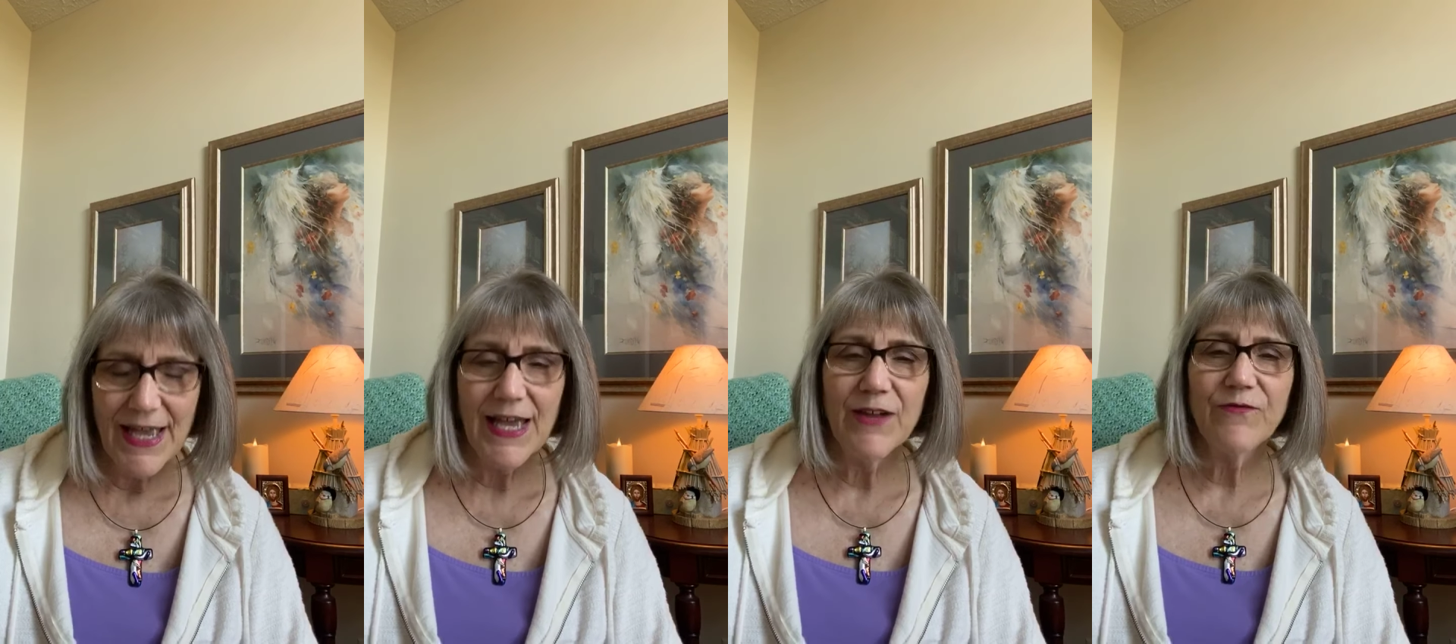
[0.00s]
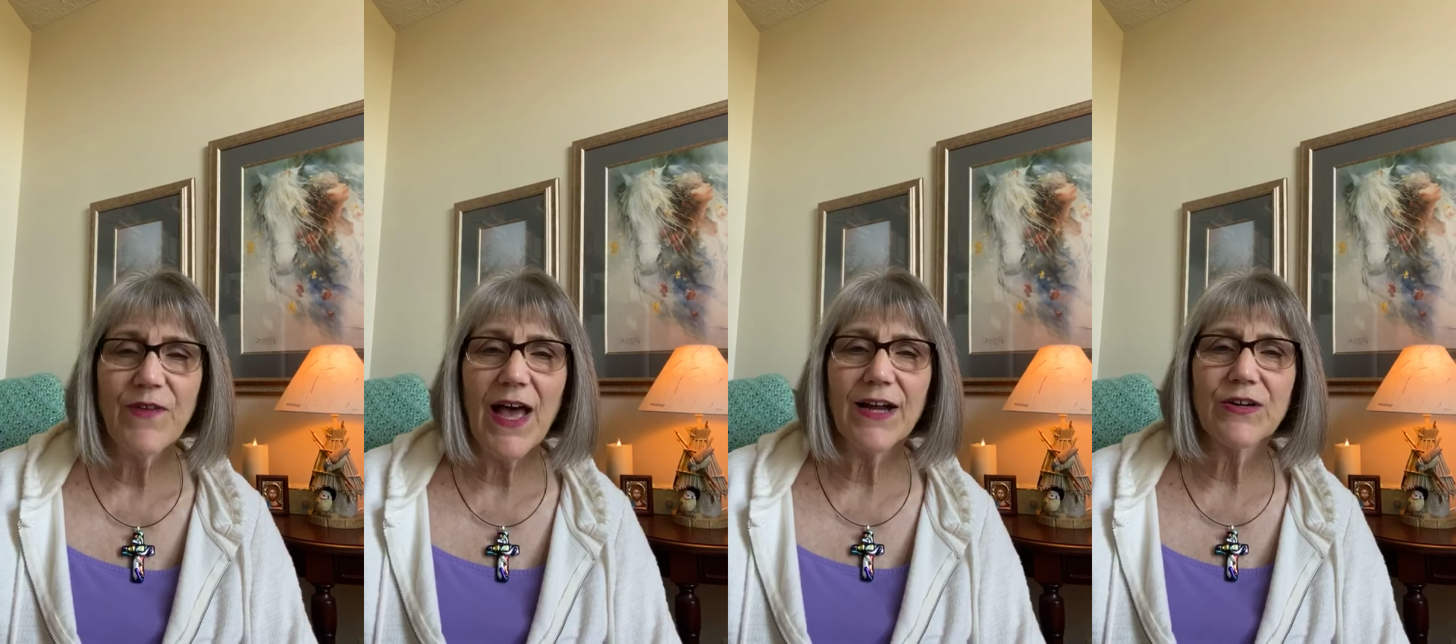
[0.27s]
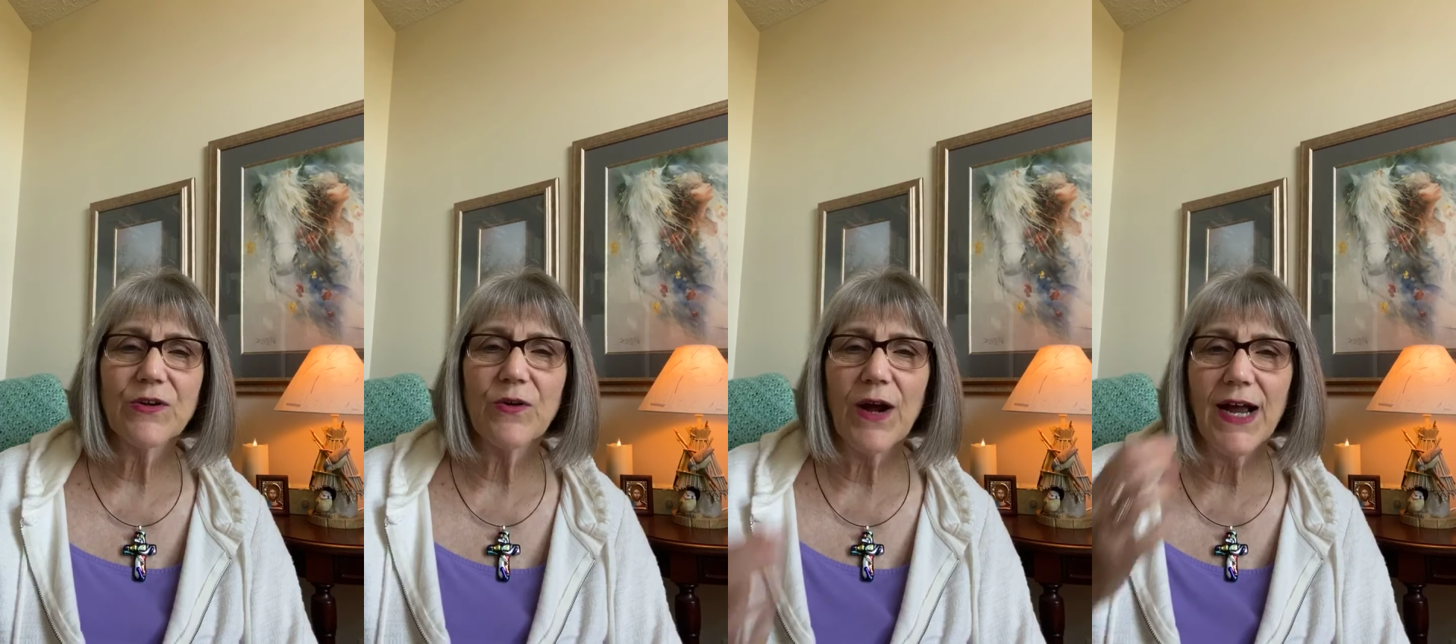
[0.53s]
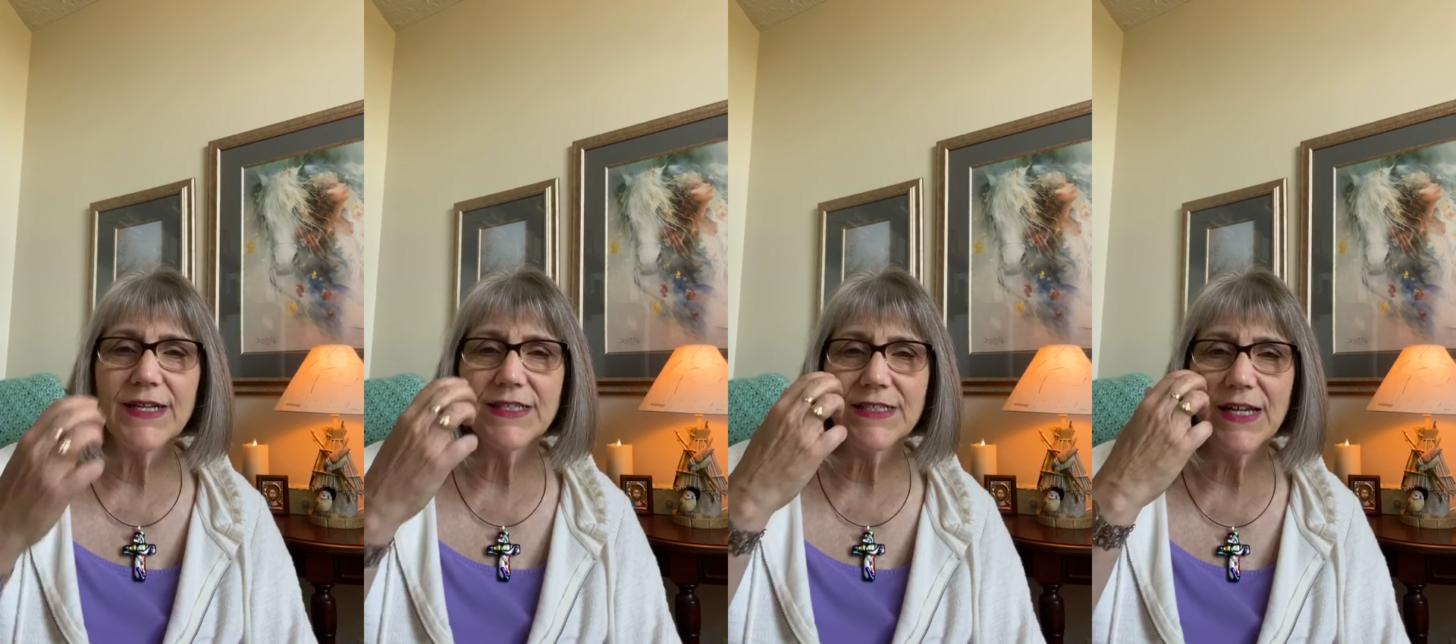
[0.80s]
In fact,
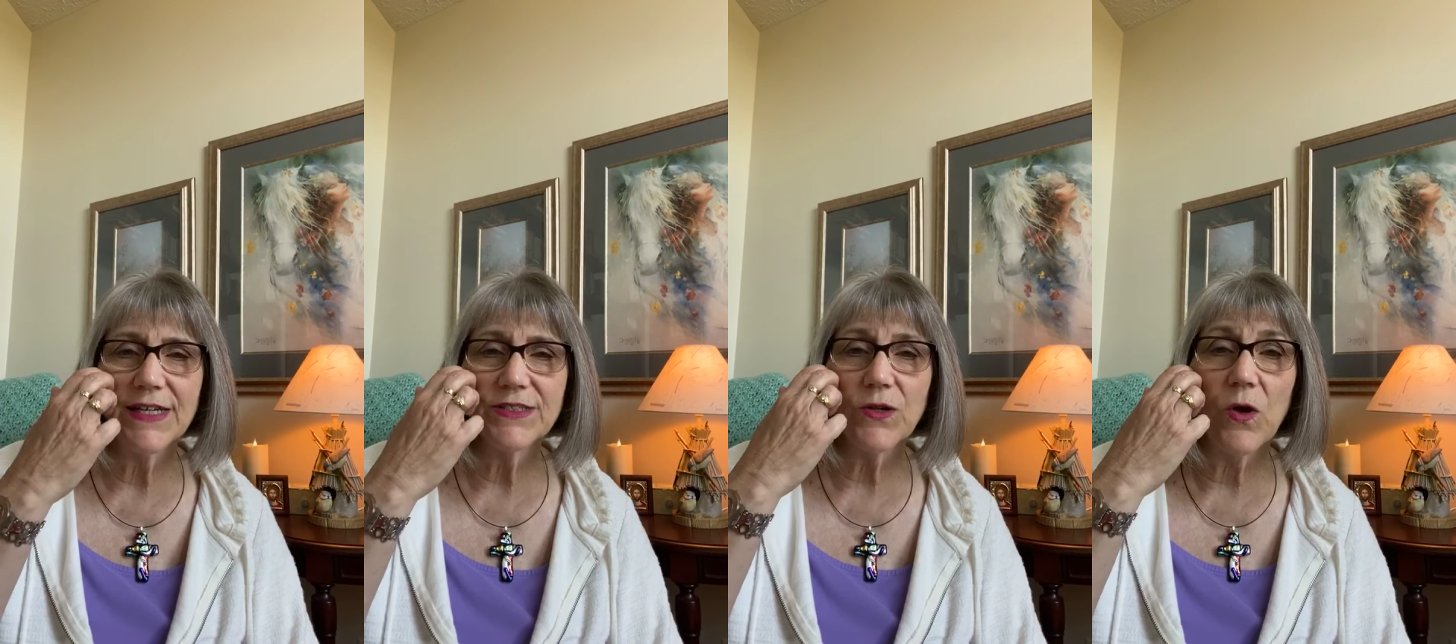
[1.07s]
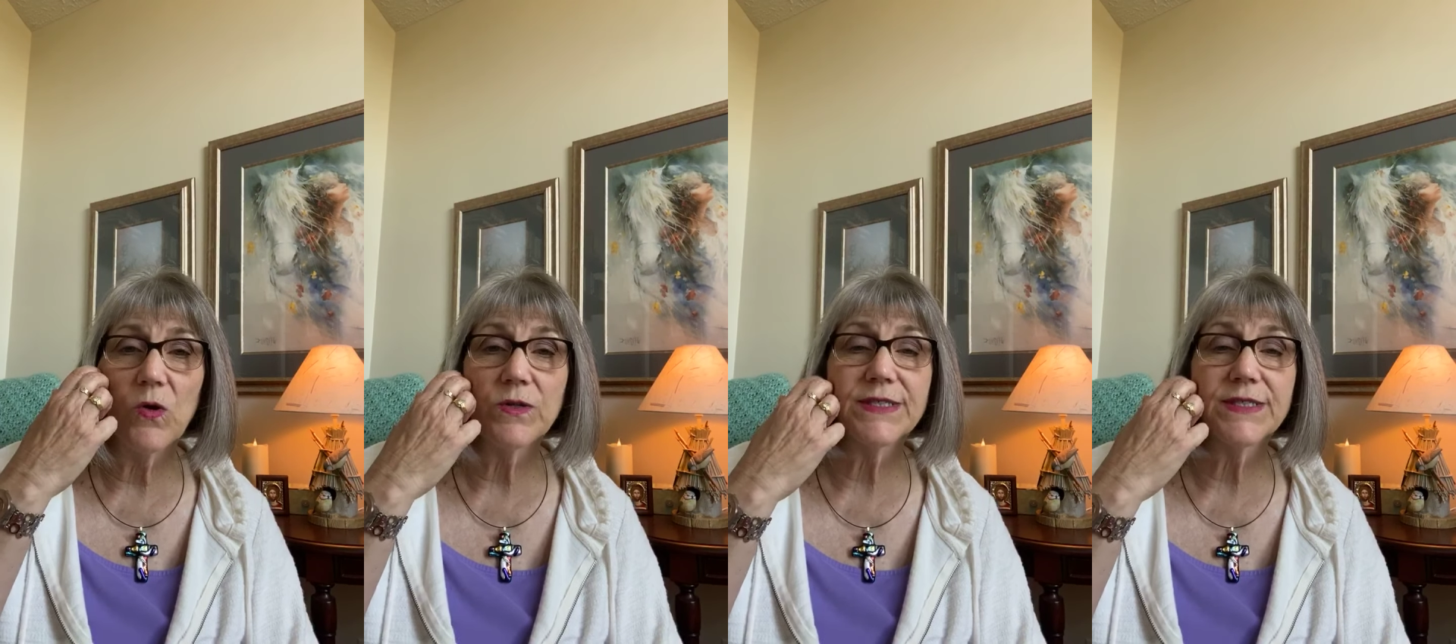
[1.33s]
Christ does a whole